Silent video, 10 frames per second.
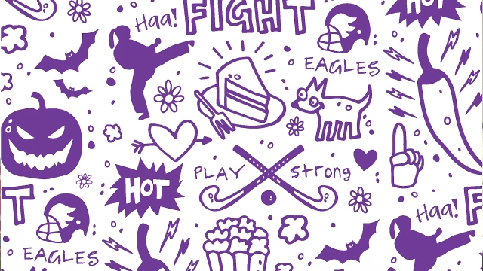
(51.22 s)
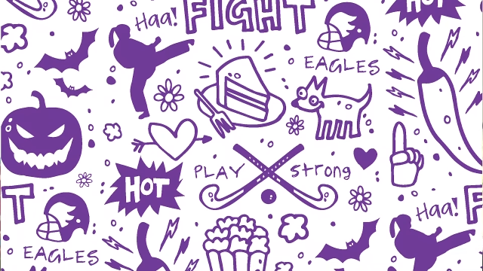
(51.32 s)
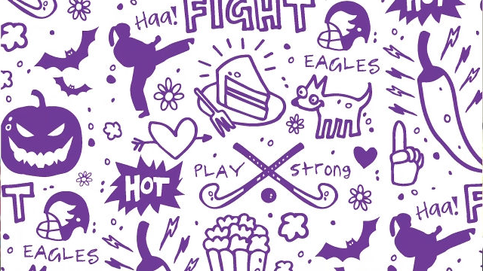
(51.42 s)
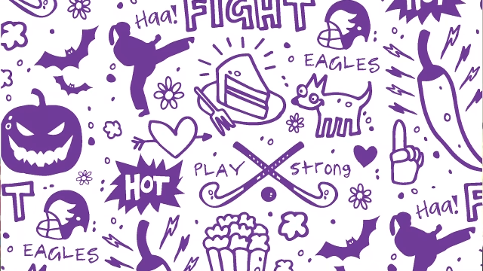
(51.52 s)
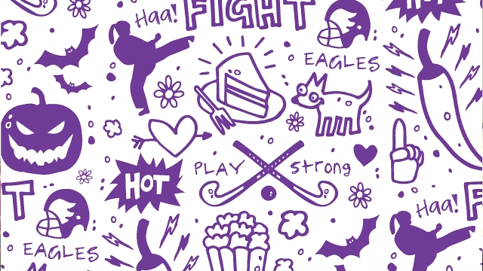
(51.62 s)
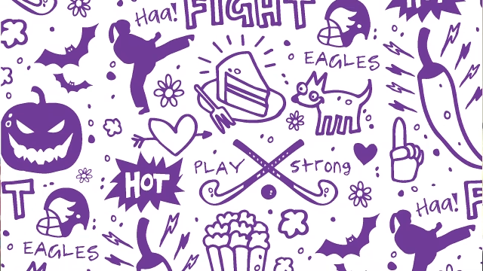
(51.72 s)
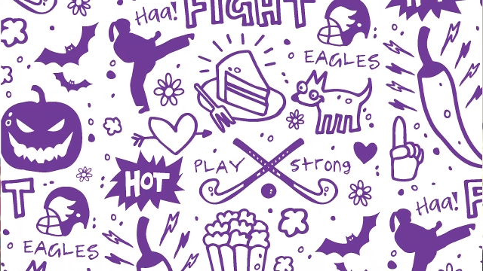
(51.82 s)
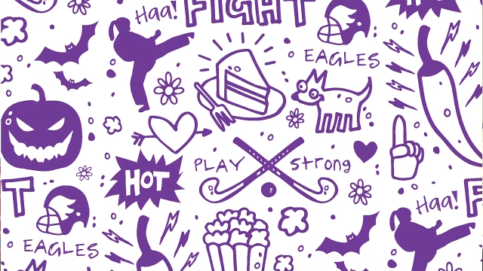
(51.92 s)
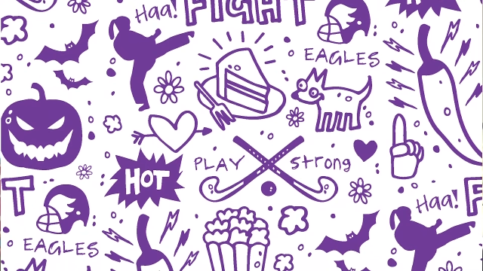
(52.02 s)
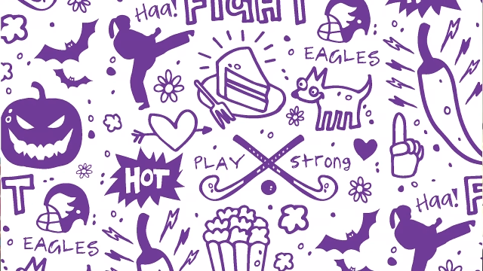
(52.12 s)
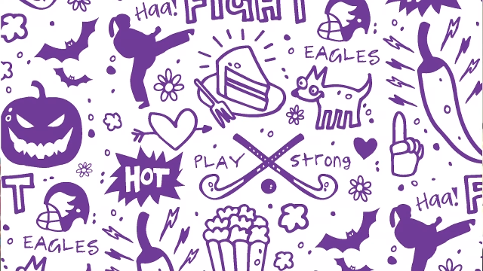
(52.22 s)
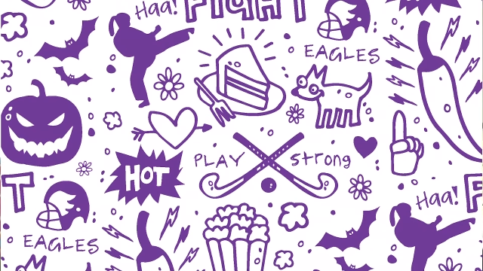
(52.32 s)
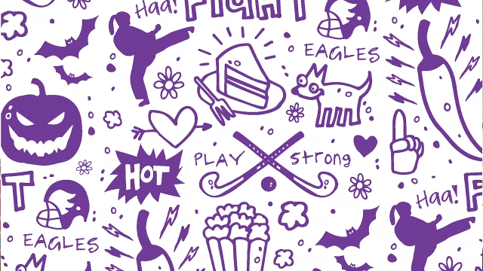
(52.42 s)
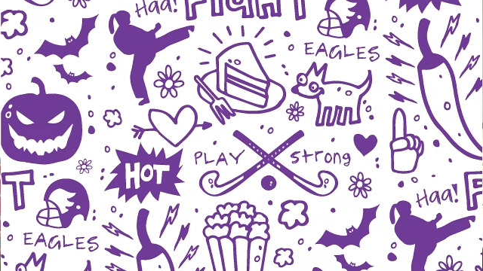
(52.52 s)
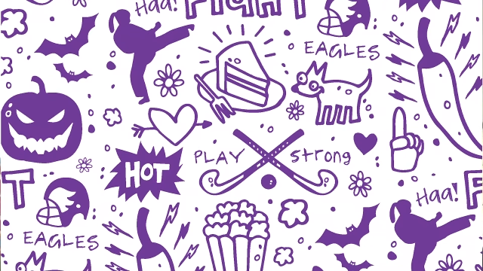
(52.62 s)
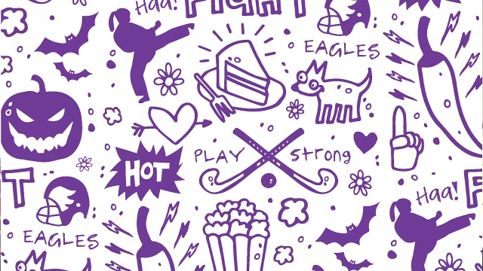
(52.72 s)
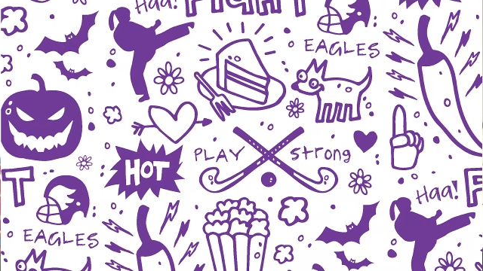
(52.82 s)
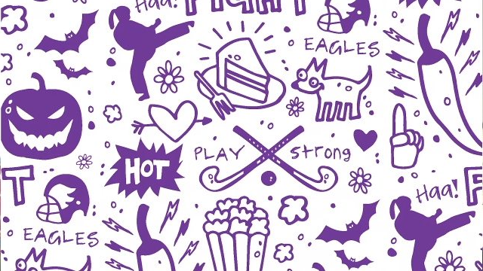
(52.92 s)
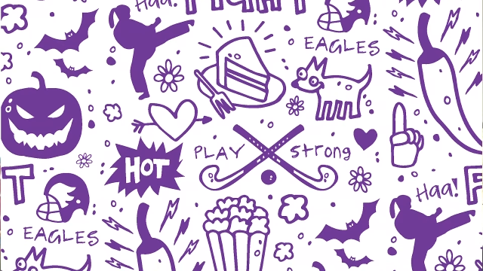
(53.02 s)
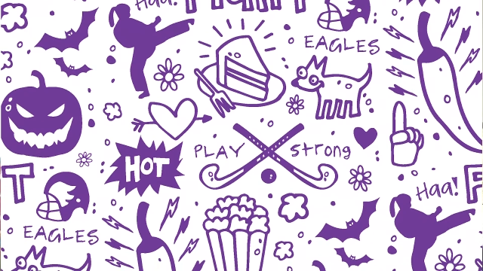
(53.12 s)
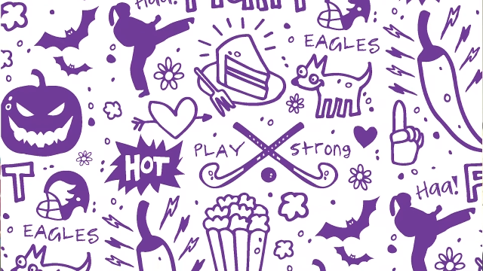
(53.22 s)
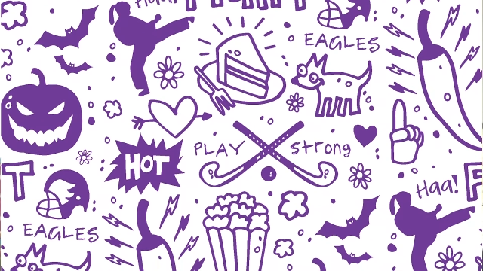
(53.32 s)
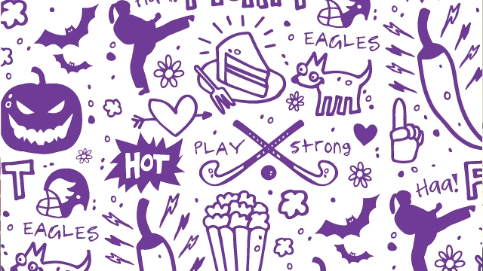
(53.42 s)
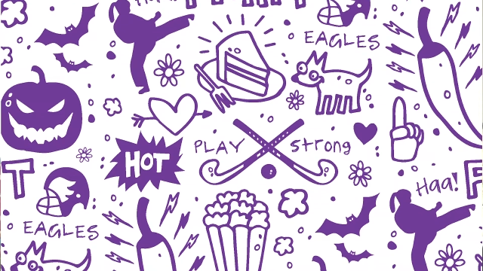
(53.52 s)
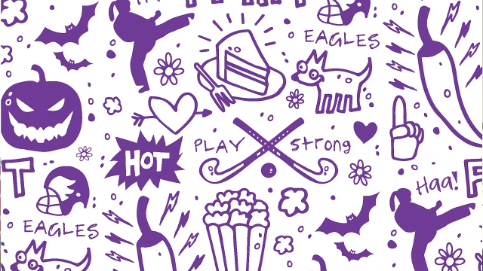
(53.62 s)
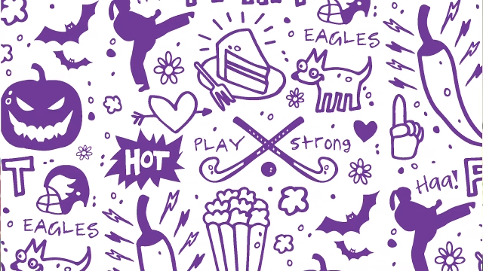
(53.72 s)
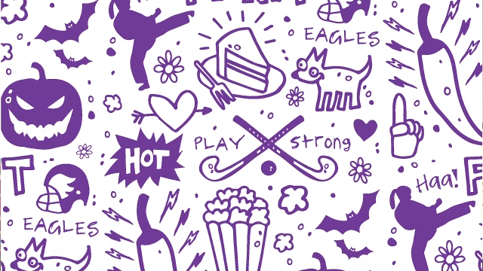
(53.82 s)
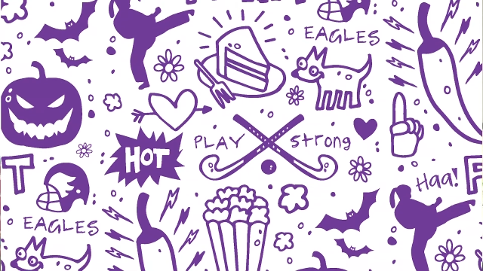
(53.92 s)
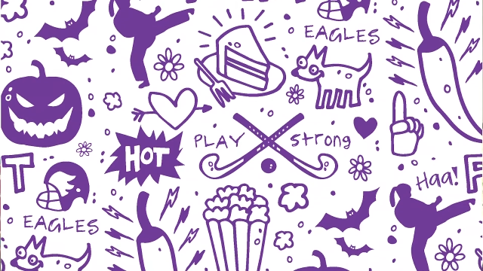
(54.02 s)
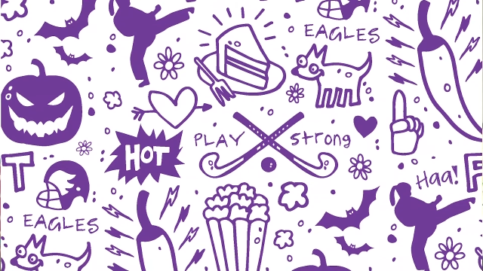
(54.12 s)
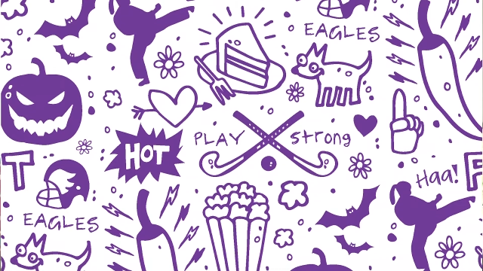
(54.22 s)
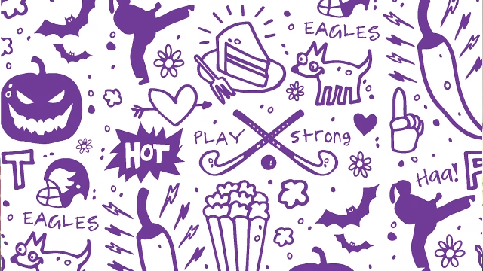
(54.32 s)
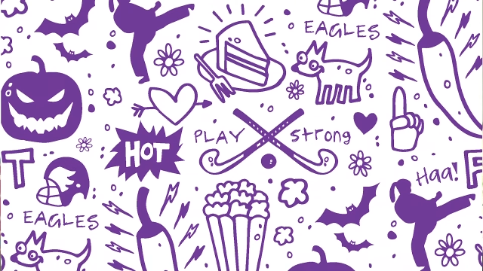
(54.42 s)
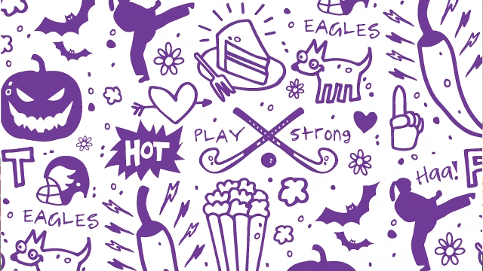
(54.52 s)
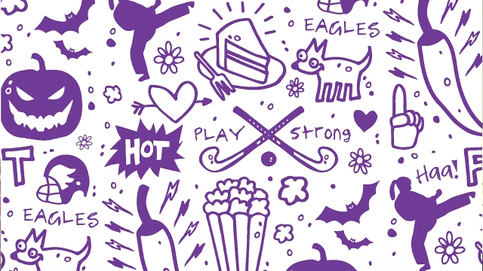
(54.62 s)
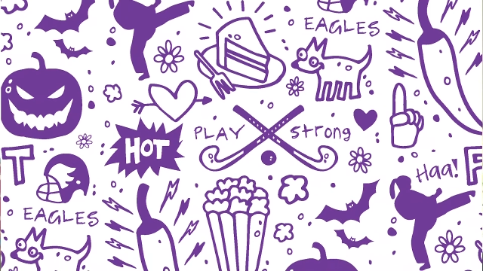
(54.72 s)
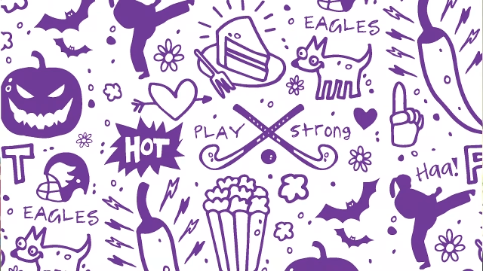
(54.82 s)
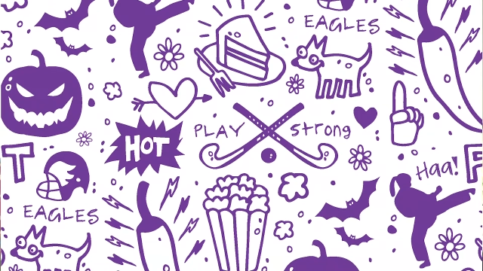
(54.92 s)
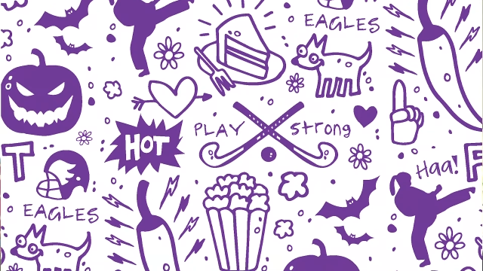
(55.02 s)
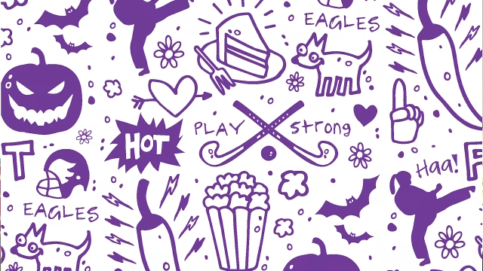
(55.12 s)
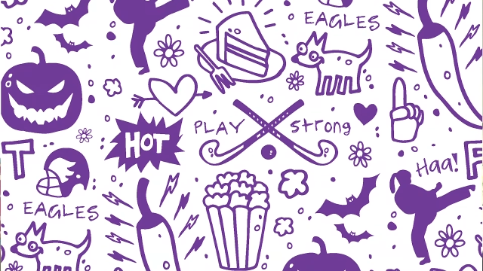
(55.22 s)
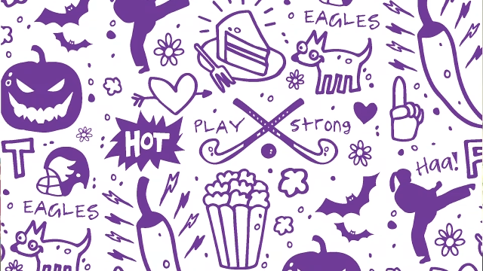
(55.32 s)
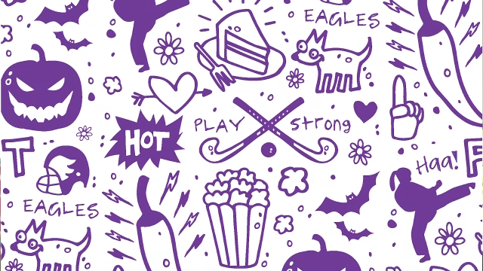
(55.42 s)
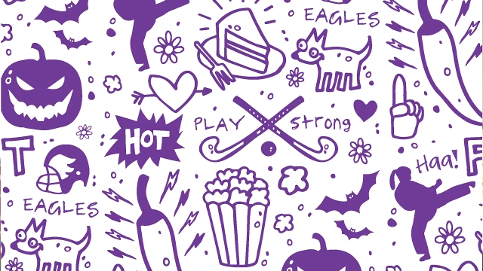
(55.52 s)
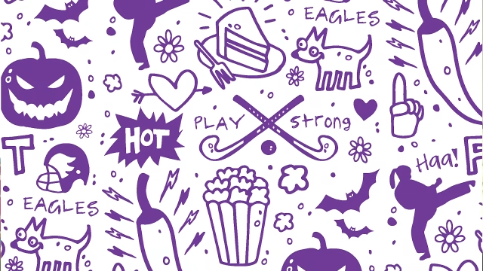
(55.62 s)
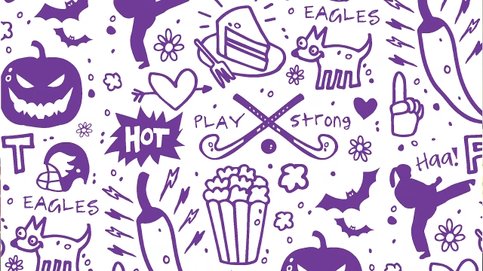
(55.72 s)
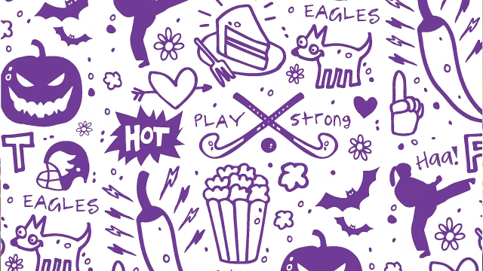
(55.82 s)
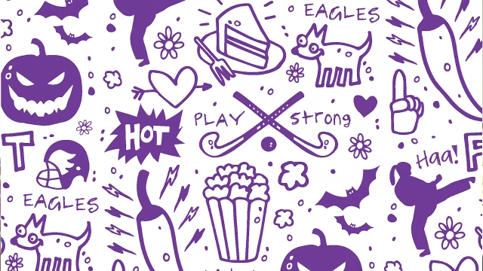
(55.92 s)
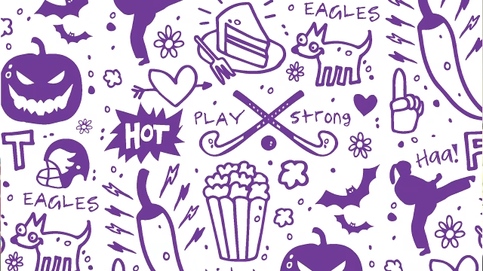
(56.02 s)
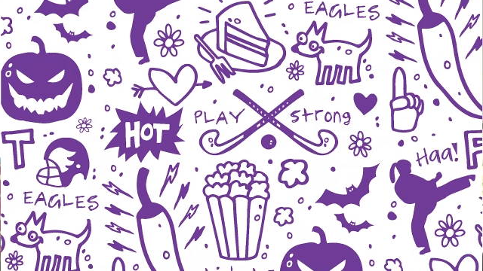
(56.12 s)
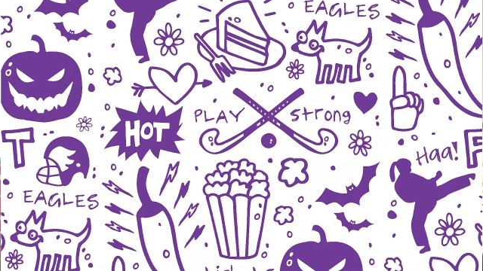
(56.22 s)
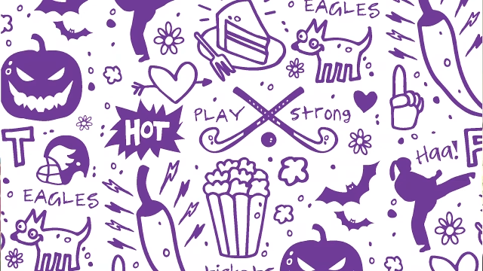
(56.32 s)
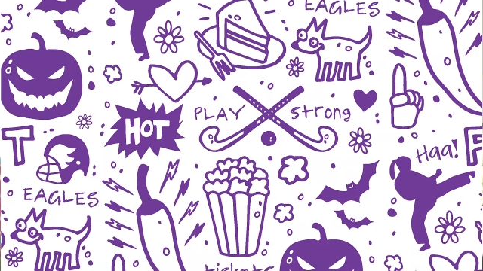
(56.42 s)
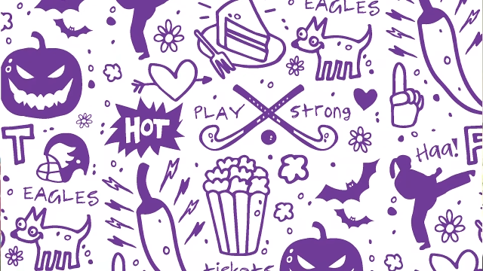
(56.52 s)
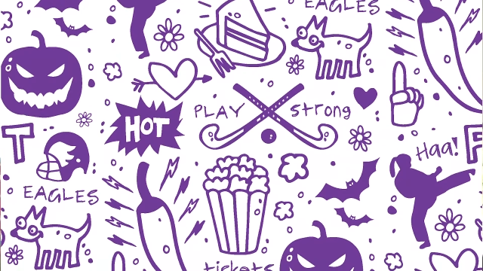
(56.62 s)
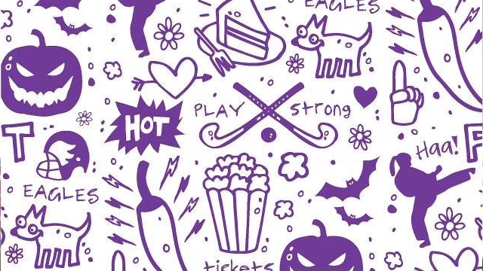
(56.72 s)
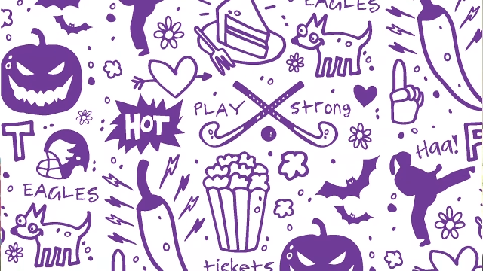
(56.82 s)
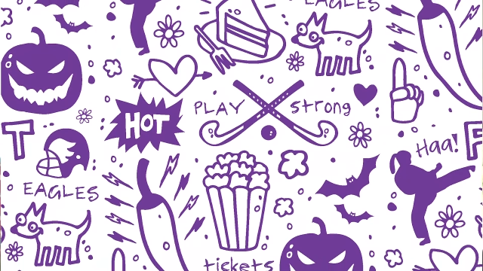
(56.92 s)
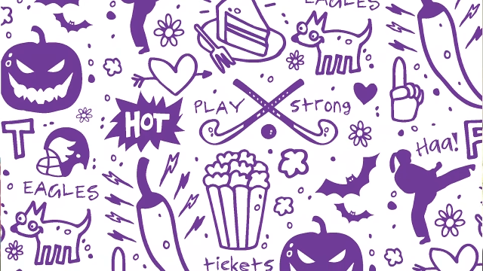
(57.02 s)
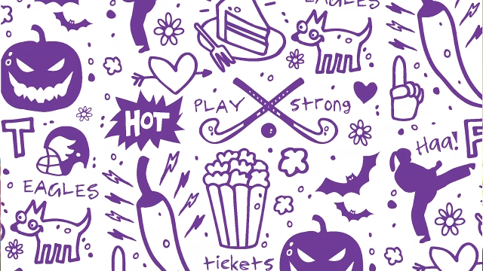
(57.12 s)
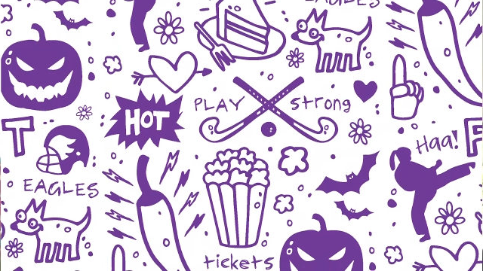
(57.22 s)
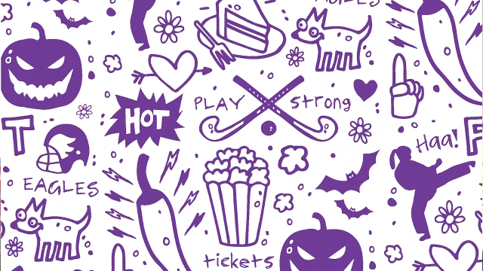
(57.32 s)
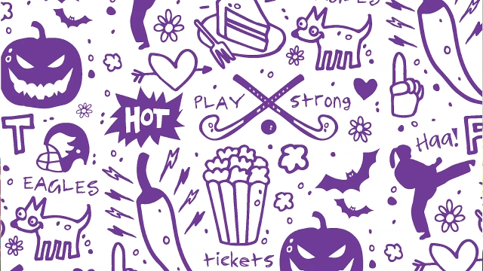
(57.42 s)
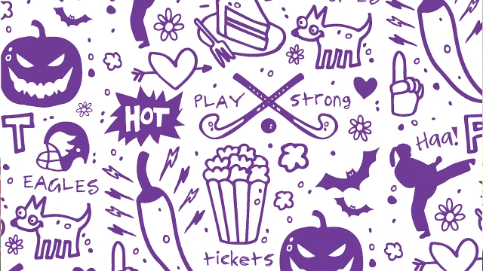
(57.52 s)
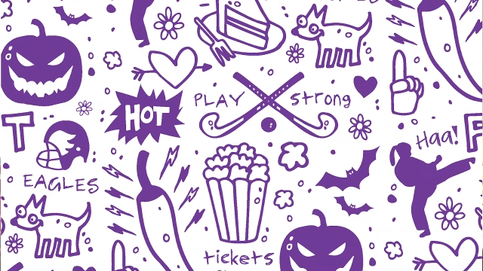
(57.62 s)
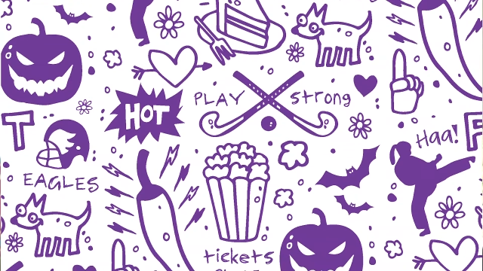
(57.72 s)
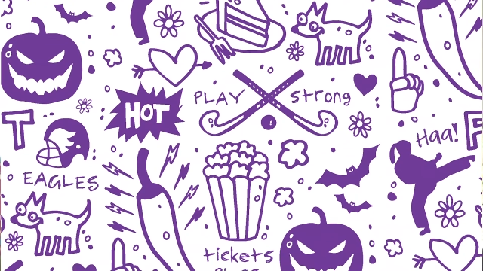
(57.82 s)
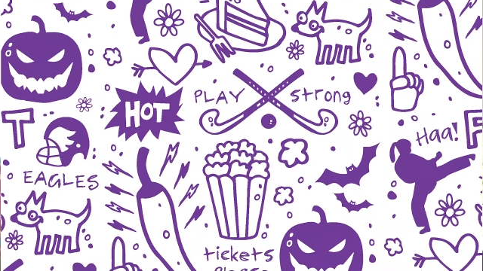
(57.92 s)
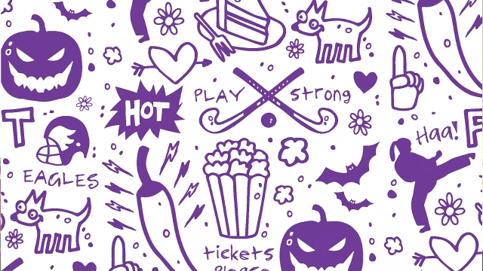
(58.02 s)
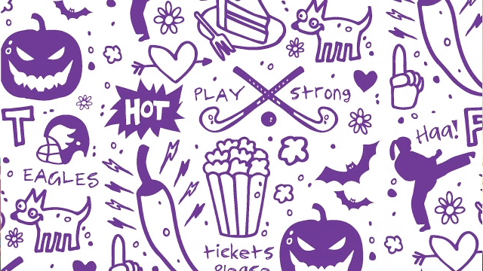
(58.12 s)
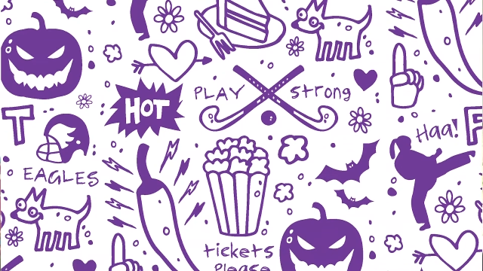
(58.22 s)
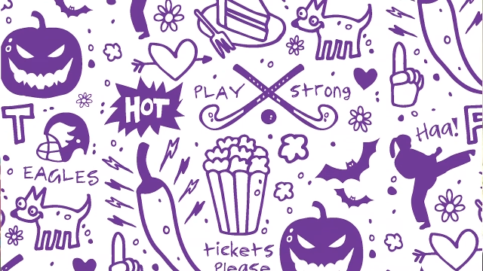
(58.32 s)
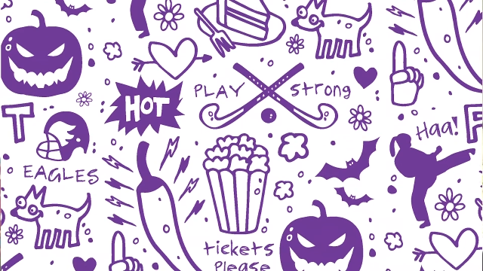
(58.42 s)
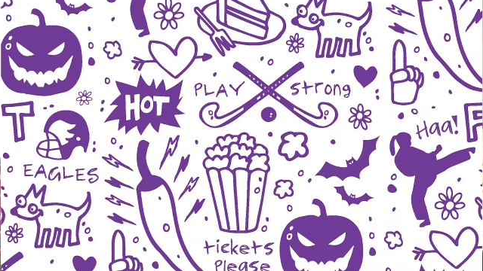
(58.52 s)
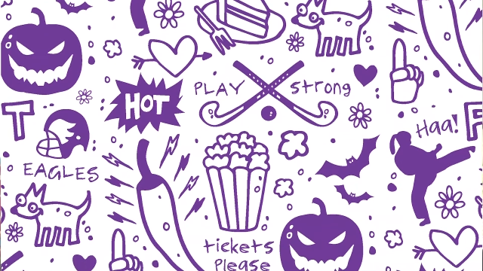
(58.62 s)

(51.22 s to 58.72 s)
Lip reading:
[unreadable: no face in view]